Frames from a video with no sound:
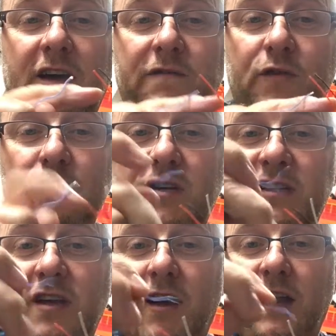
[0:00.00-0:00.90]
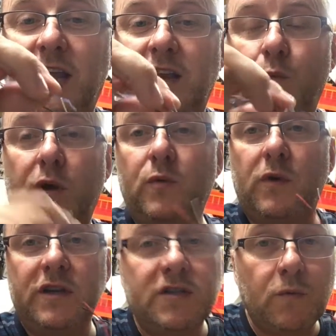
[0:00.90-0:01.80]
confused and start connecting white
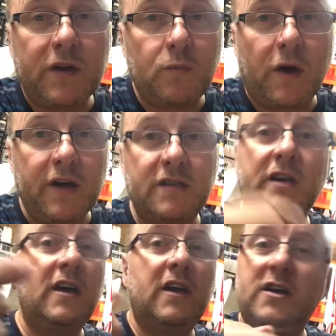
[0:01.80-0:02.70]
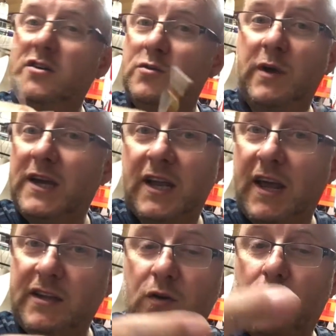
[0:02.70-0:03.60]
wires to white wires, because you ain't
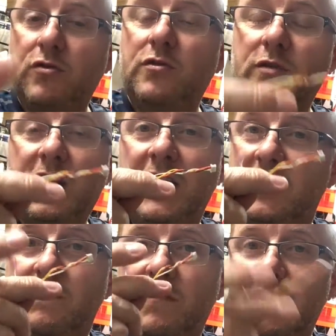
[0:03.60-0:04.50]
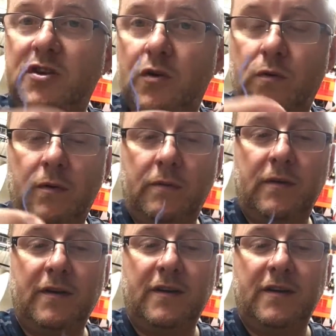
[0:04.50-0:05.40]
connecting audio, you're connecting video.
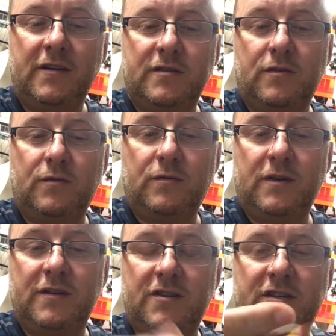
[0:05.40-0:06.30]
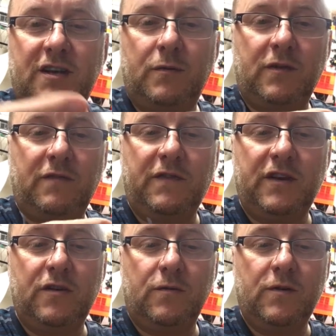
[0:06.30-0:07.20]
So just stick with the
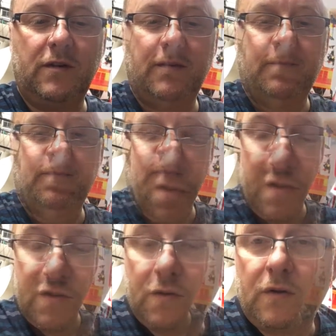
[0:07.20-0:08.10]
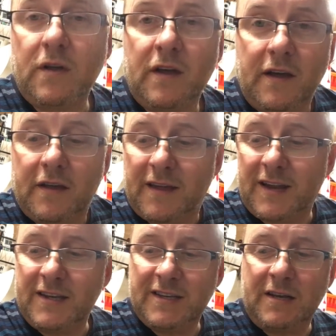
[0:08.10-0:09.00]
video. So
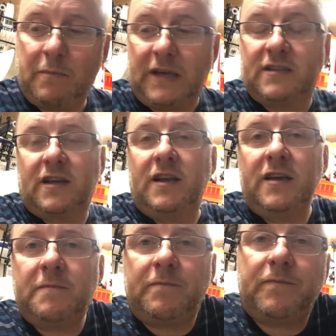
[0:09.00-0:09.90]
that is it, basically.